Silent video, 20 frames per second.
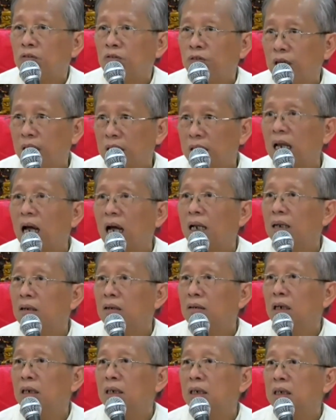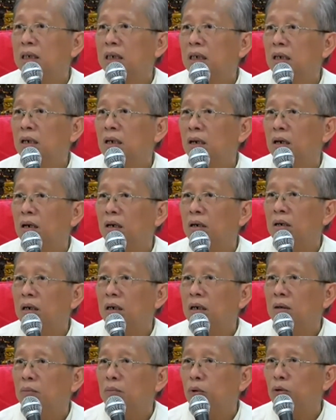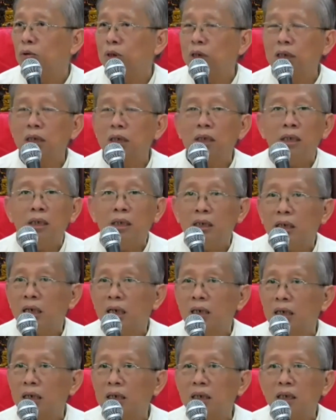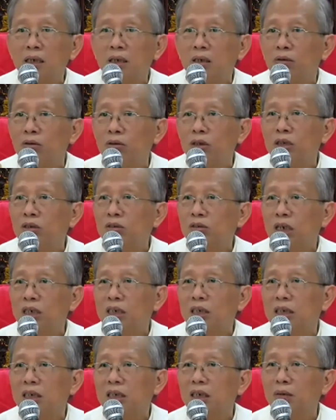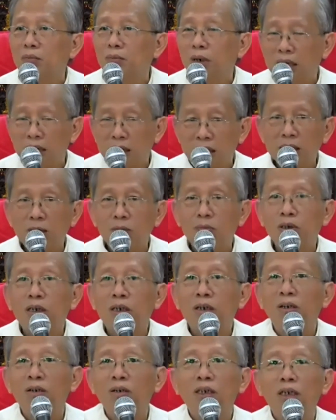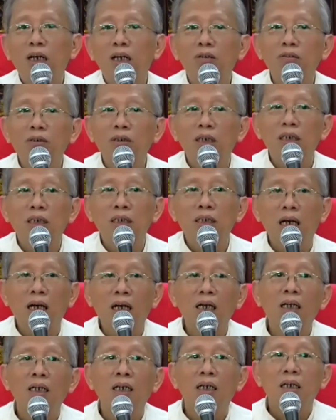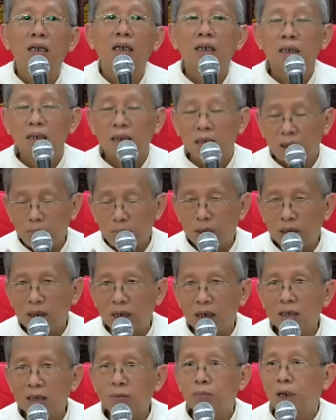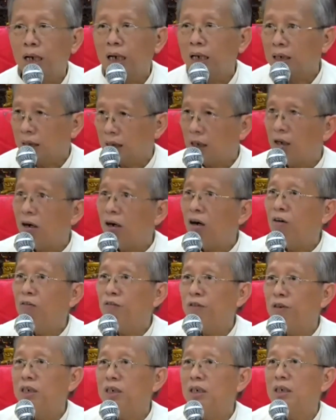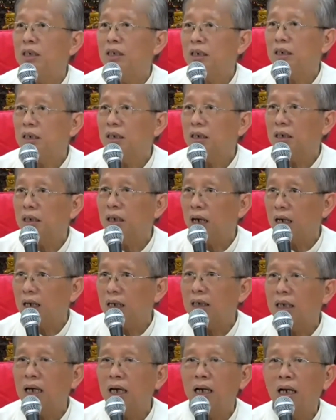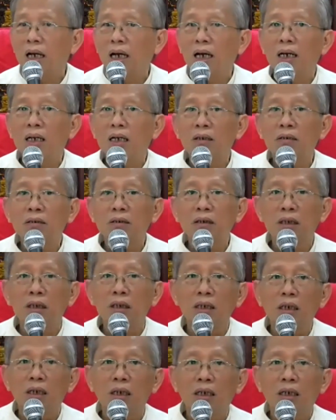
fatat, no, understand? No? Motintin, they didn't know it's treasure, but just because their goodness, they pay respect, they offer, dana, and all that.